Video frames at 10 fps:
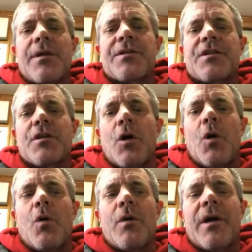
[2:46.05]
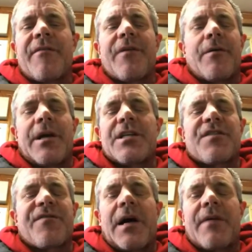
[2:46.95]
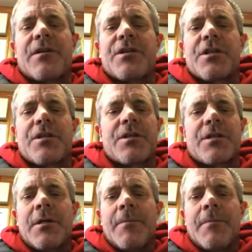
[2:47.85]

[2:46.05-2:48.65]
and so if it rains 5 inches,